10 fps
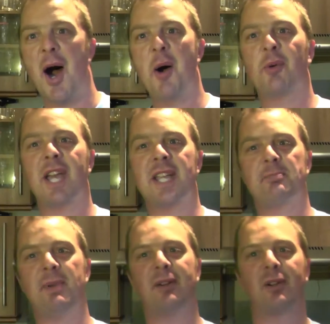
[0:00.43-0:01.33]
Okay, it's
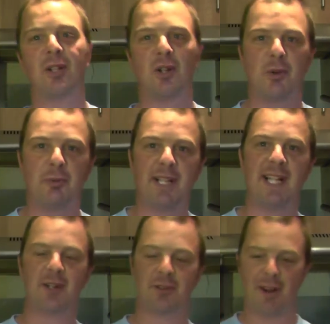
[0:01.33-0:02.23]
beer o'clock on Real
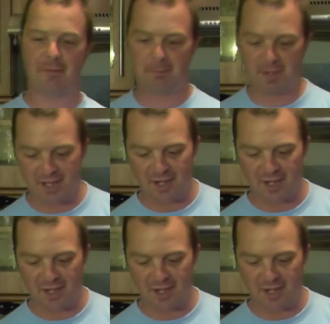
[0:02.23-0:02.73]
Ale Craft Beer.